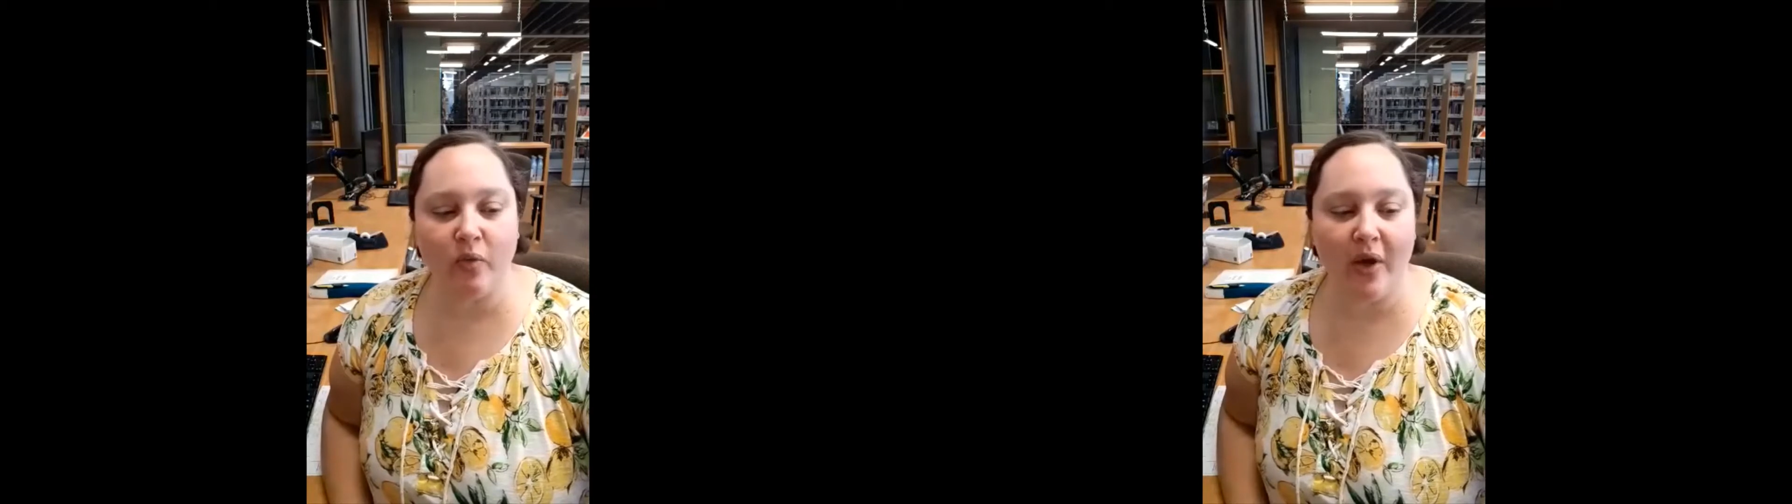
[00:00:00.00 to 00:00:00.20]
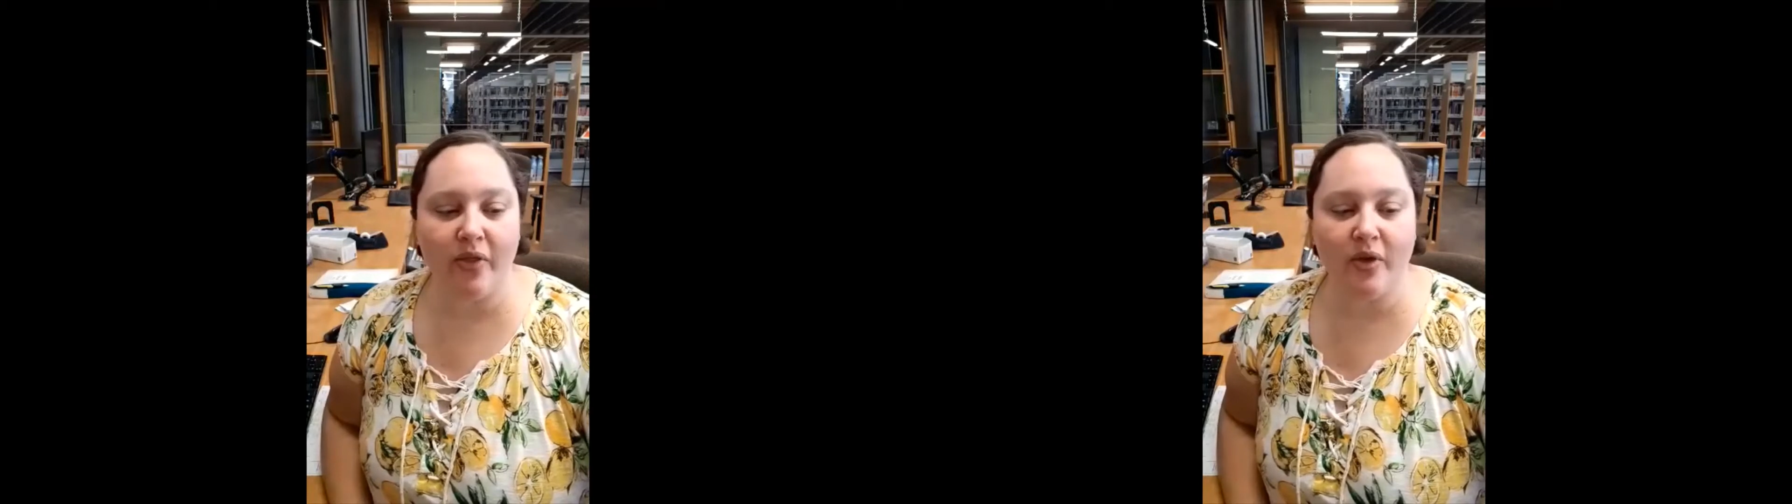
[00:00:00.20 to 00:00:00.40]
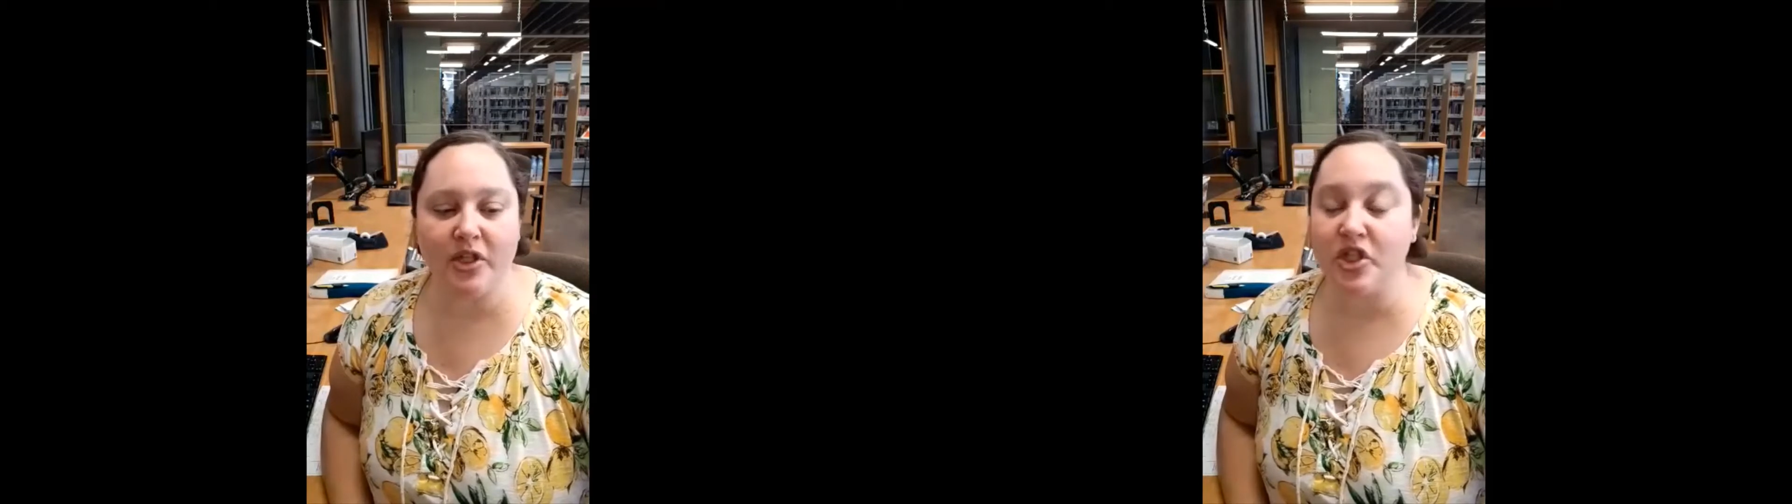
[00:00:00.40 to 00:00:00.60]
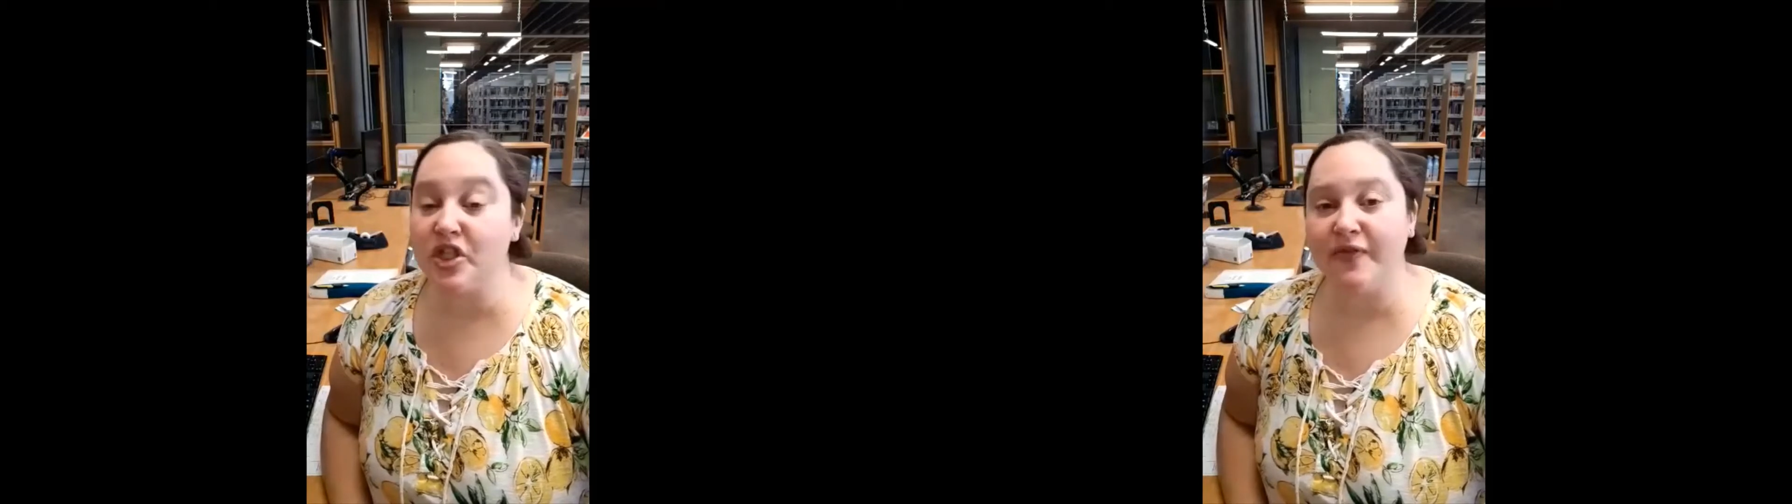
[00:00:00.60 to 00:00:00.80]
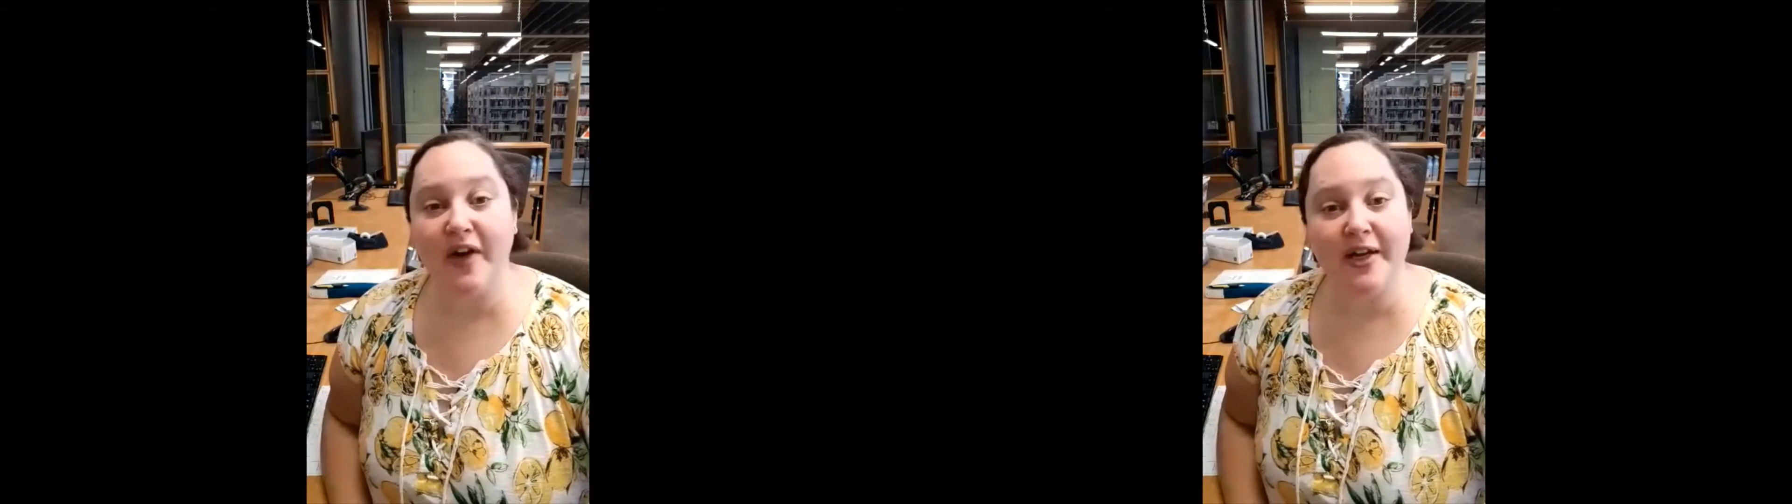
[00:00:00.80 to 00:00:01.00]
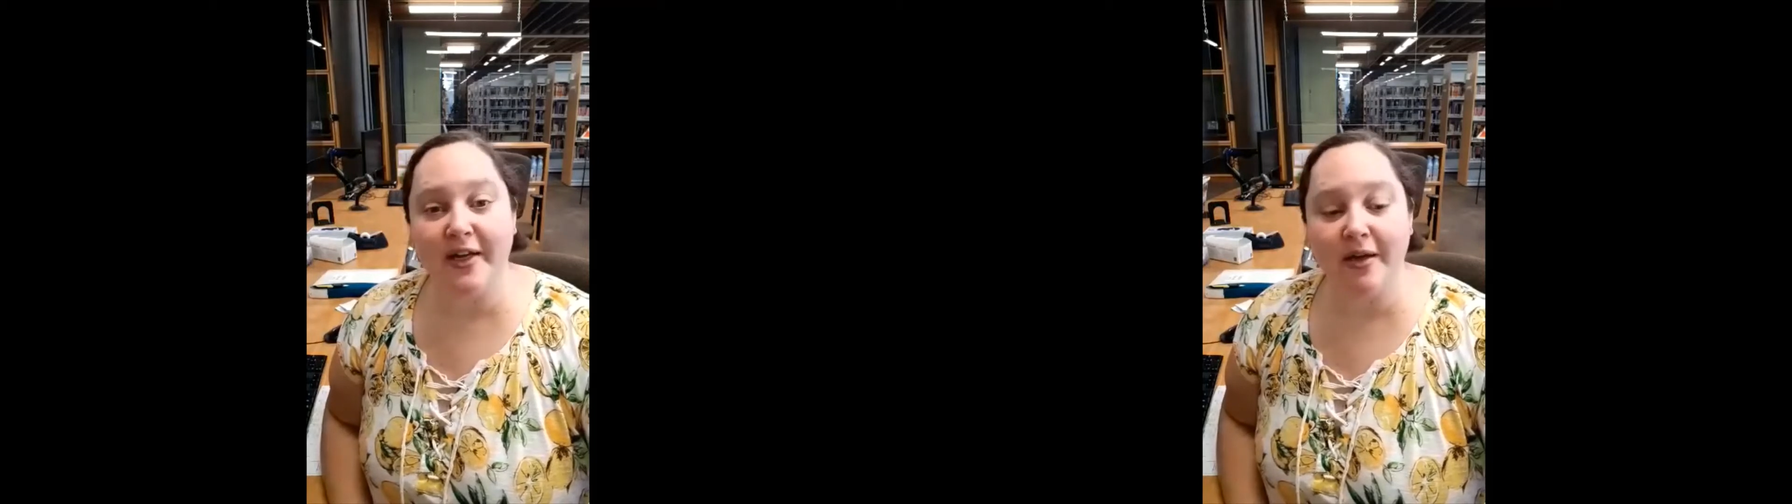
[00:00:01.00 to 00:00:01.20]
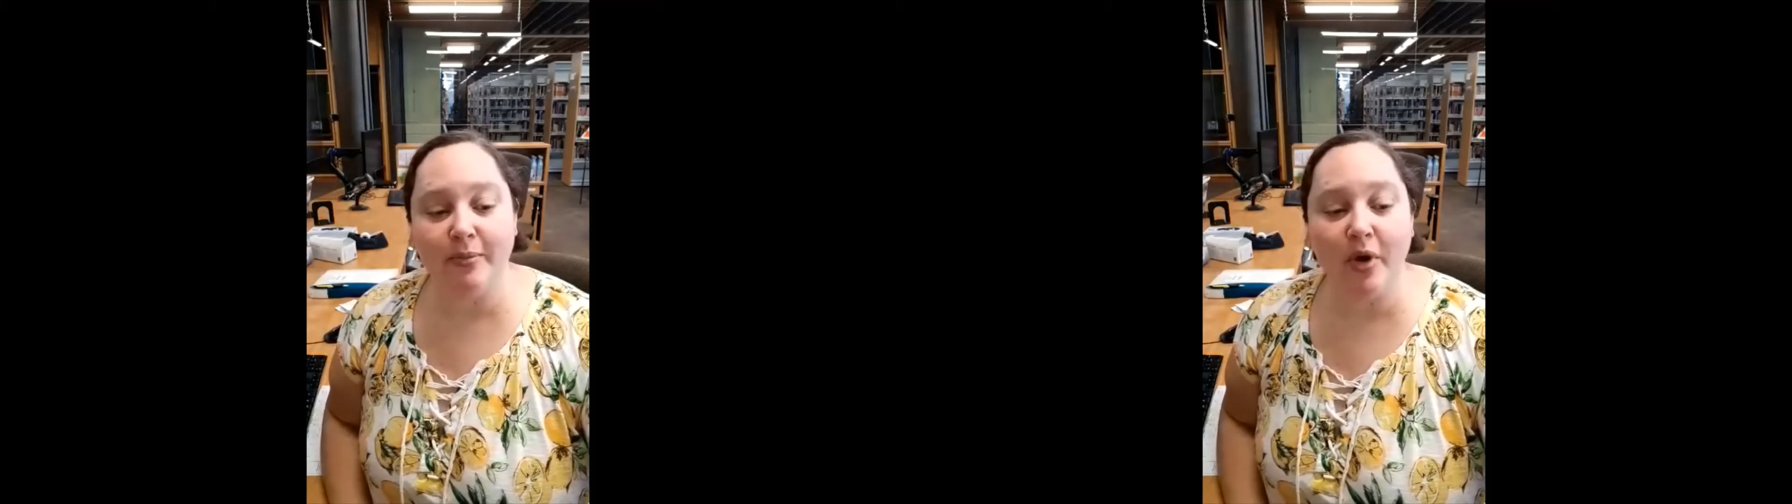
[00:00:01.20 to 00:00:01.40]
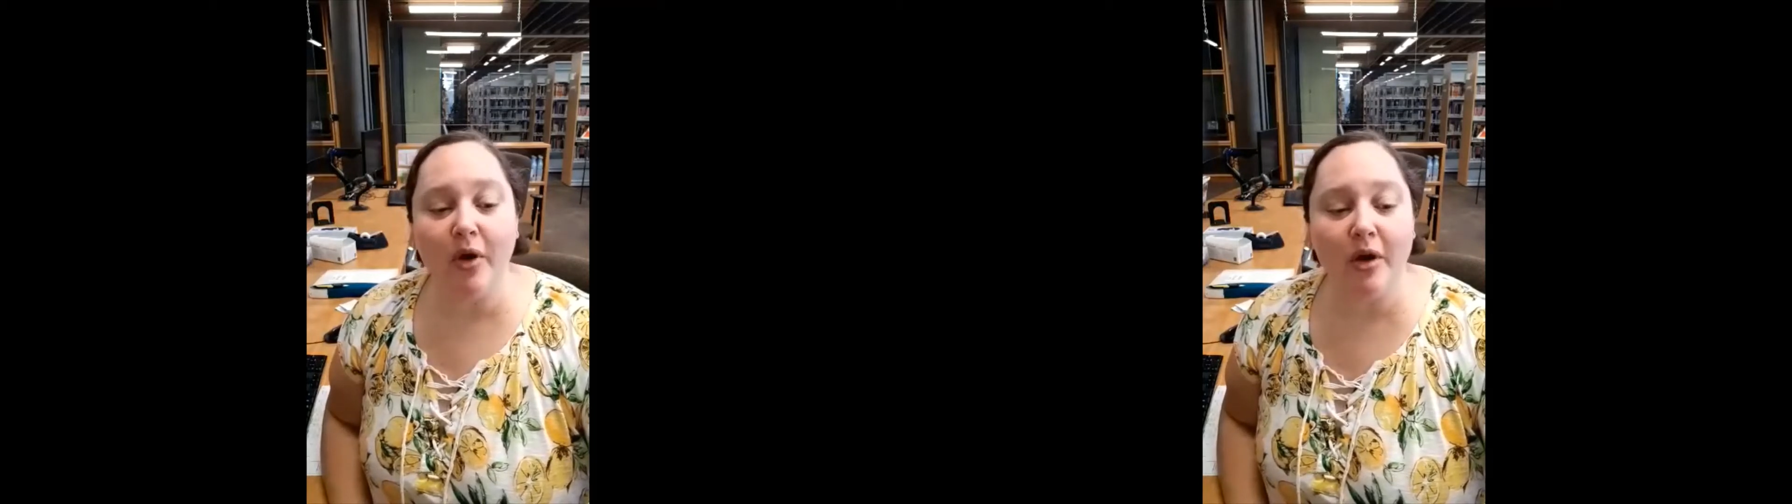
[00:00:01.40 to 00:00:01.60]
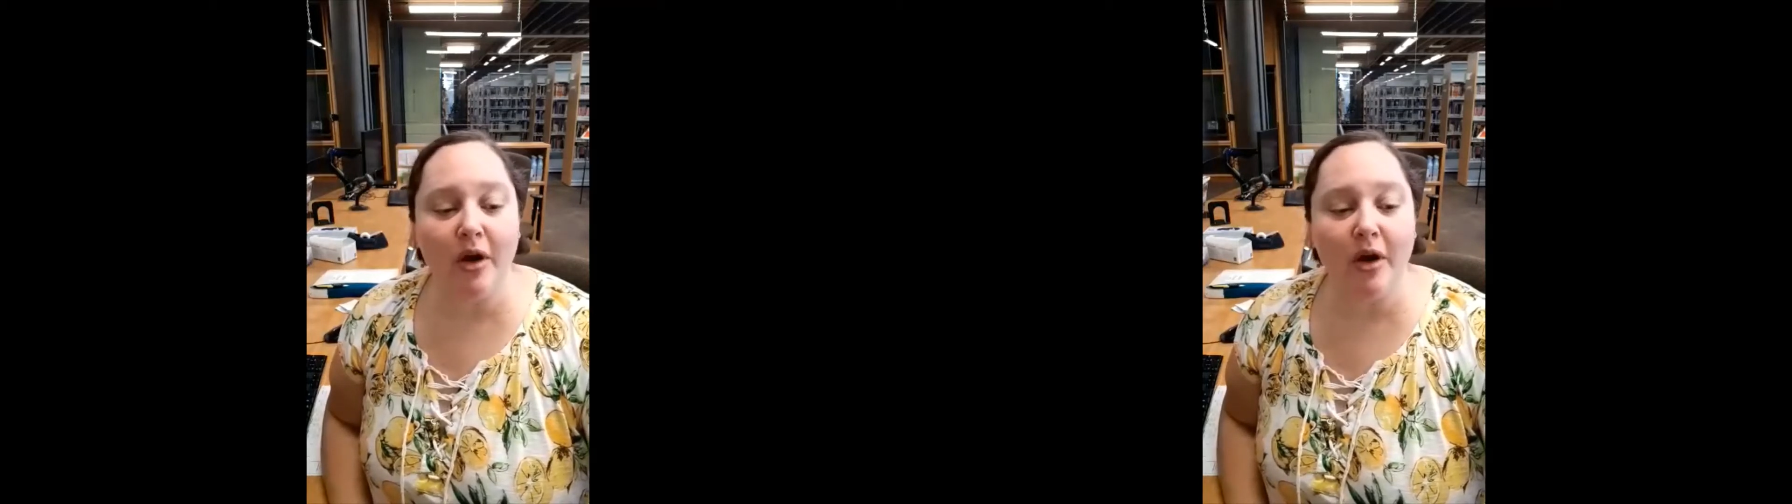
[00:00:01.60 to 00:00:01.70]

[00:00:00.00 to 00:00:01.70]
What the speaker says: whether it's just finding a book